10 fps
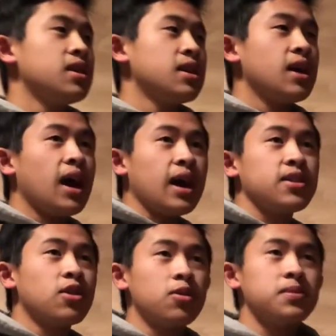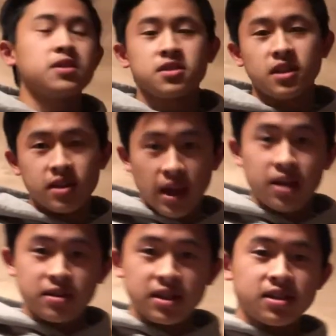I don't, because like that
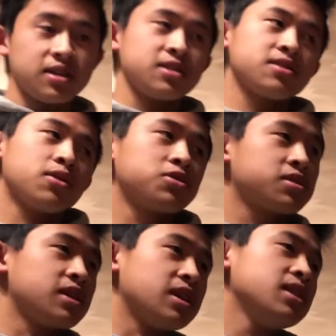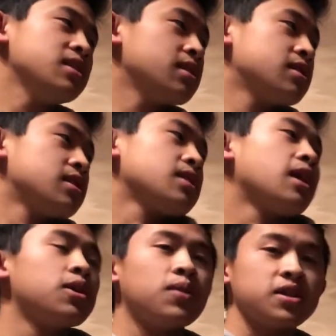leader, it's so skinny, like I don't
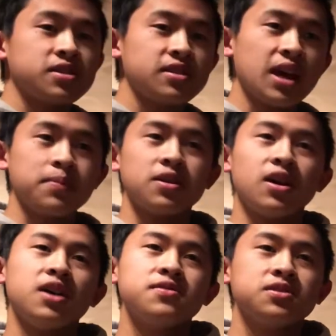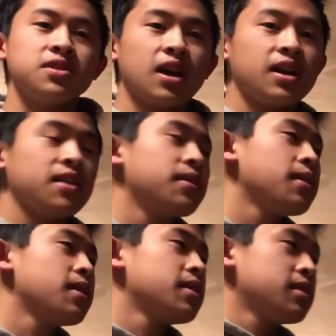want to snap it off, so you kind of
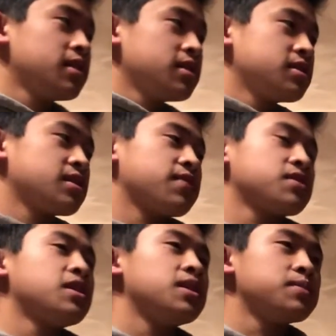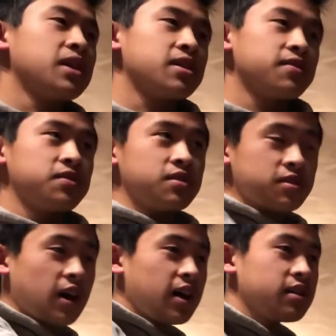just have to let them take a
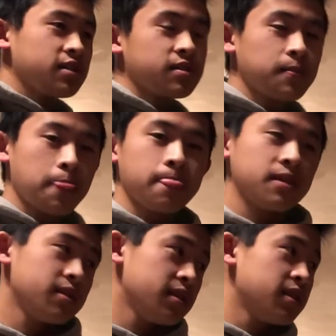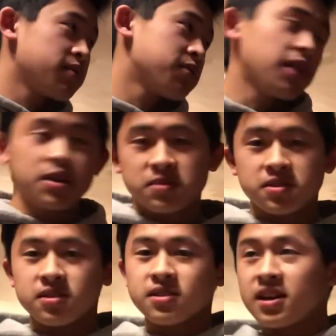line. You have to fight them,
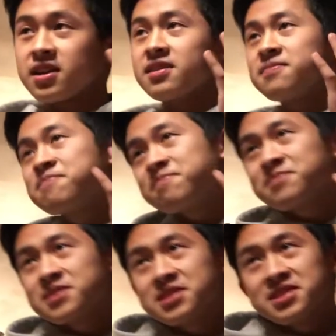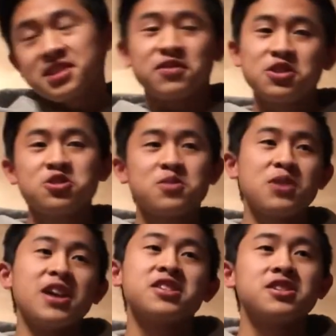like, you have to use your
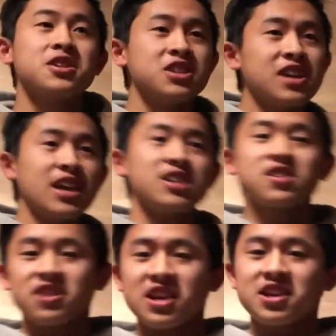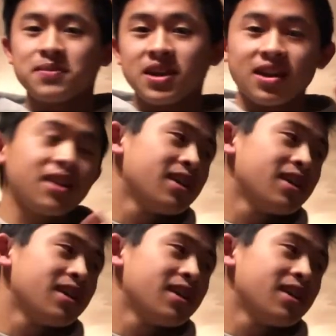brains a little, you can't just crank them in.